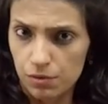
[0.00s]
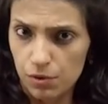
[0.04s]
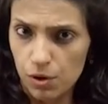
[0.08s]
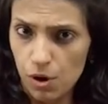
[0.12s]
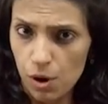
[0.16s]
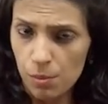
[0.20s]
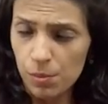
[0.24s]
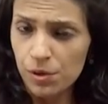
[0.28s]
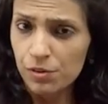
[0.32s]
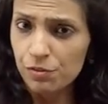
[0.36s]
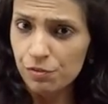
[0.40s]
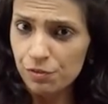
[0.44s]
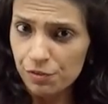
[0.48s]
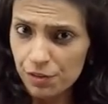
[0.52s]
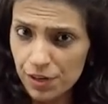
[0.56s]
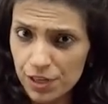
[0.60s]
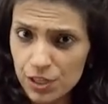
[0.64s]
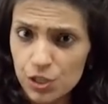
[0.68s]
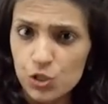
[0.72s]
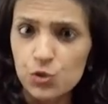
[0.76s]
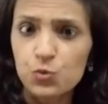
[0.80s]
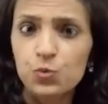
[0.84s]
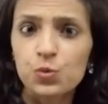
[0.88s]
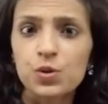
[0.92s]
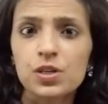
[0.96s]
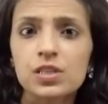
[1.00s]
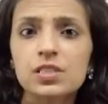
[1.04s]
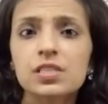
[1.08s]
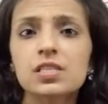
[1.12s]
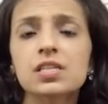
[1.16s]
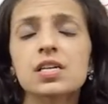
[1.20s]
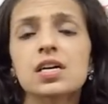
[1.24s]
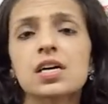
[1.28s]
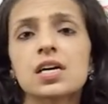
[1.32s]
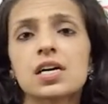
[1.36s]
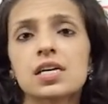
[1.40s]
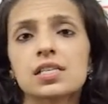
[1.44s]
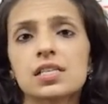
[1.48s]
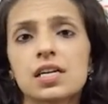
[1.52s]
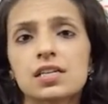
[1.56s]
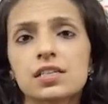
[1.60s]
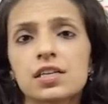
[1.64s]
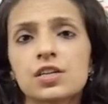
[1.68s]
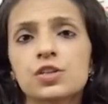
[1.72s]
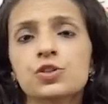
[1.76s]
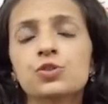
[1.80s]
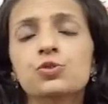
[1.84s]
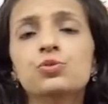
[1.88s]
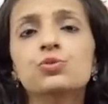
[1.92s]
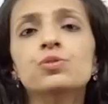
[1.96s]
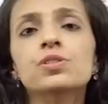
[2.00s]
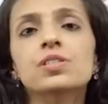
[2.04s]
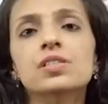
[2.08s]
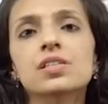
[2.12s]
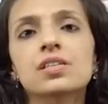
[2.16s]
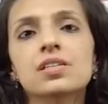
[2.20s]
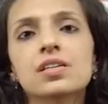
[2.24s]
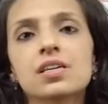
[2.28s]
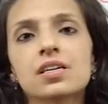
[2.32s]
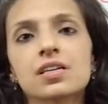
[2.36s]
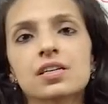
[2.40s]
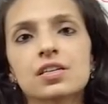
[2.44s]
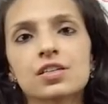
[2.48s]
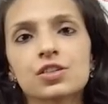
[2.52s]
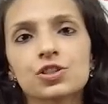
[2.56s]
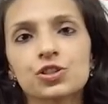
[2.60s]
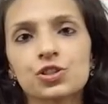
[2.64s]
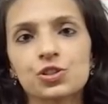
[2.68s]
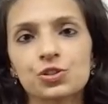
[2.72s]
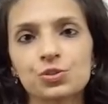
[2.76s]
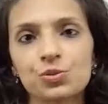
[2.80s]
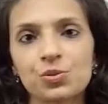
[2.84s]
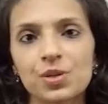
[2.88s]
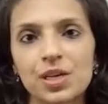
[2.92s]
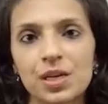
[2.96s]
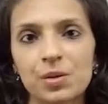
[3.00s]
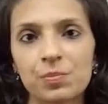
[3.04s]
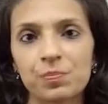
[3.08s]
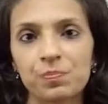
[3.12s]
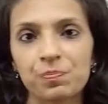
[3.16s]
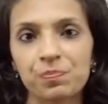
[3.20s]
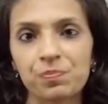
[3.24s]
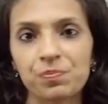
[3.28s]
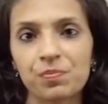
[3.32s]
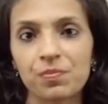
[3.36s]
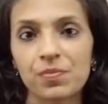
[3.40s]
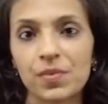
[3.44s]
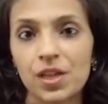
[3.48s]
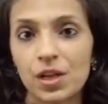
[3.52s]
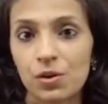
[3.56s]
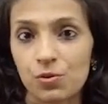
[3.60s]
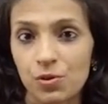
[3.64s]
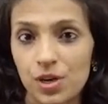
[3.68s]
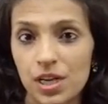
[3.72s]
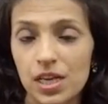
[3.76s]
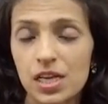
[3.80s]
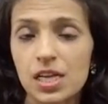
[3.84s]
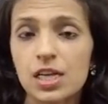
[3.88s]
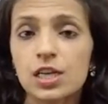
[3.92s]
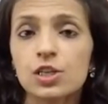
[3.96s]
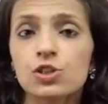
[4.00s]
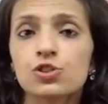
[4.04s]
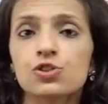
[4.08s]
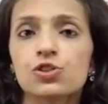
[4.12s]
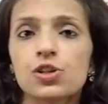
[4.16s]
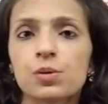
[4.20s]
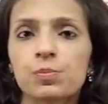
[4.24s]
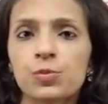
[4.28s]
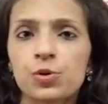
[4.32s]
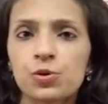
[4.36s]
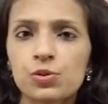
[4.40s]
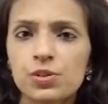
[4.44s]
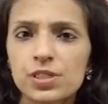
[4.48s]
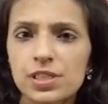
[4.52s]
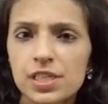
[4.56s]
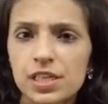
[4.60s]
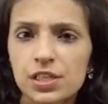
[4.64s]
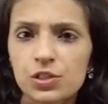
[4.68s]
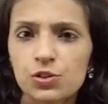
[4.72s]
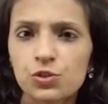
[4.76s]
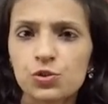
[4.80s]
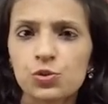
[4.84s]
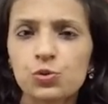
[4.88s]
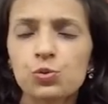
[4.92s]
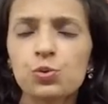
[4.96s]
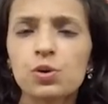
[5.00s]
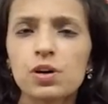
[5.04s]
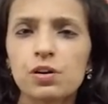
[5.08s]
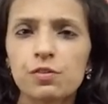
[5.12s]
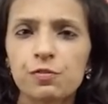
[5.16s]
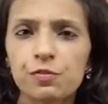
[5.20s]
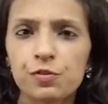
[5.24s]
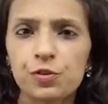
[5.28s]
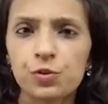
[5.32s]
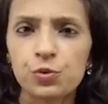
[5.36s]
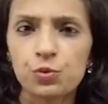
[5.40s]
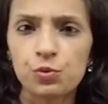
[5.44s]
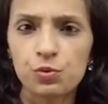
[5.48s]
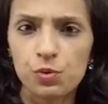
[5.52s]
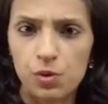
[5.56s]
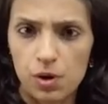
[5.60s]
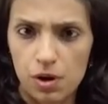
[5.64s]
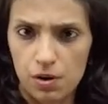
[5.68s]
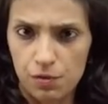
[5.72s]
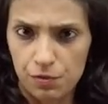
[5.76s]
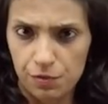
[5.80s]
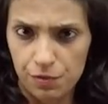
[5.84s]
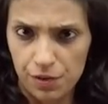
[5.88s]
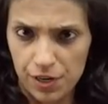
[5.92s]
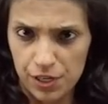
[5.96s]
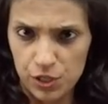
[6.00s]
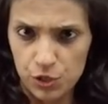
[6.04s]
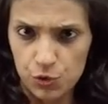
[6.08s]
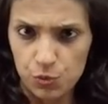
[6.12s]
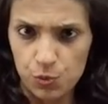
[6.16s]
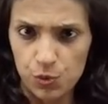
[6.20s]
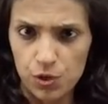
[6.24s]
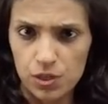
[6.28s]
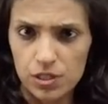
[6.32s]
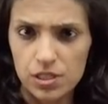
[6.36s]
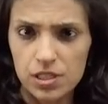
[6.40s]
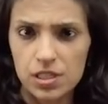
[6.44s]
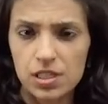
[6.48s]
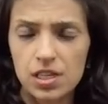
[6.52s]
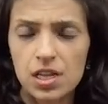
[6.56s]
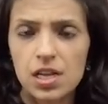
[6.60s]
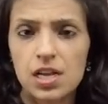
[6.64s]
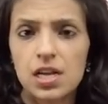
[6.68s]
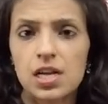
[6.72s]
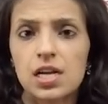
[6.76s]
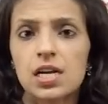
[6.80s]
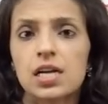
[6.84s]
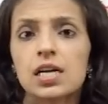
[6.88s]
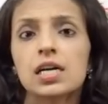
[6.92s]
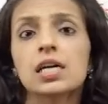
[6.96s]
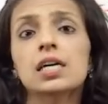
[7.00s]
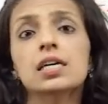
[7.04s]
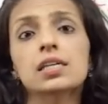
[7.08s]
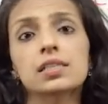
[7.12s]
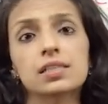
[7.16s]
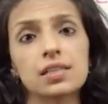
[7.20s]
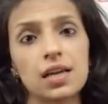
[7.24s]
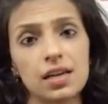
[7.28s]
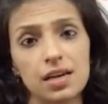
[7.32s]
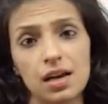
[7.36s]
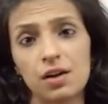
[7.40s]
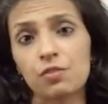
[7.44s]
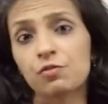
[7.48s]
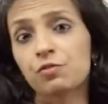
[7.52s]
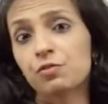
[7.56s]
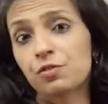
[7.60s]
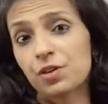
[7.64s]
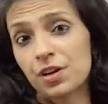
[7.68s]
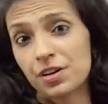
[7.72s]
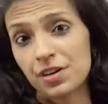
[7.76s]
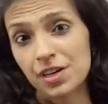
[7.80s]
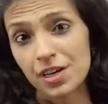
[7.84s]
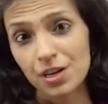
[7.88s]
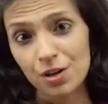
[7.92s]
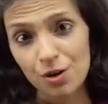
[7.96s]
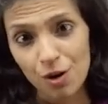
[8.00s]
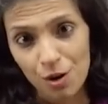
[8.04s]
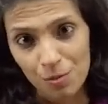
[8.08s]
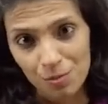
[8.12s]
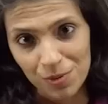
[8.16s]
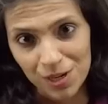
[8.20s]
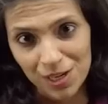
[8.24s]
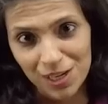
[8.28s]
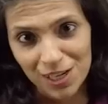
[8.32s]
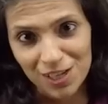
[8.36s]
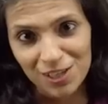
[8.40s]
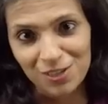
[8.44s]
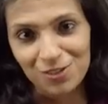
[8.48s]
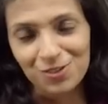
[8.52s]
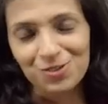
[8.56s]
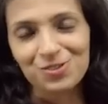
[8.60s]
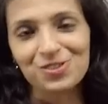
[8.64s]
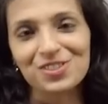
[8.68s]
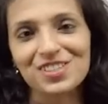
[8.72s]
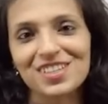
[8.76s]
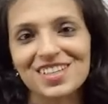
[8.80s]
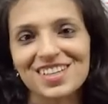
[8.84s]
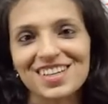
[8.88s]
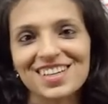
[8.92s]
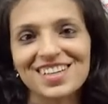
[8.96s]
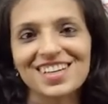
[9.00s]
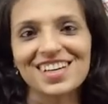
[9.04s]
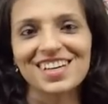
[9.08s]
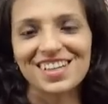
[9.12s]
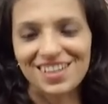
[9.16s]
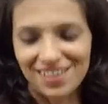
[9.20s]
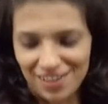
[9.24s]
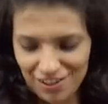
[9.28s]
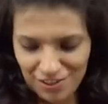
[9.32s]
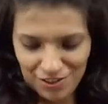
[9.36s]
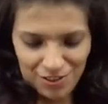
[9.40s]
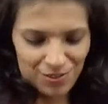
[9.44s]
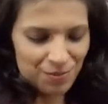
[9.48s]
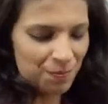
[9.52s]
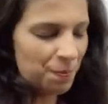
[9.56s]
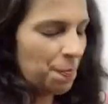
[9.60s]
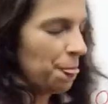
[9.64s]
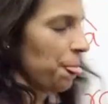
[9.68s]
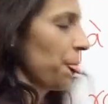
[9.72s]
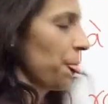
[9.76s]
common French words that are used in English today. Okay, so I'm going to take you through a few French words that are very commonly used in English.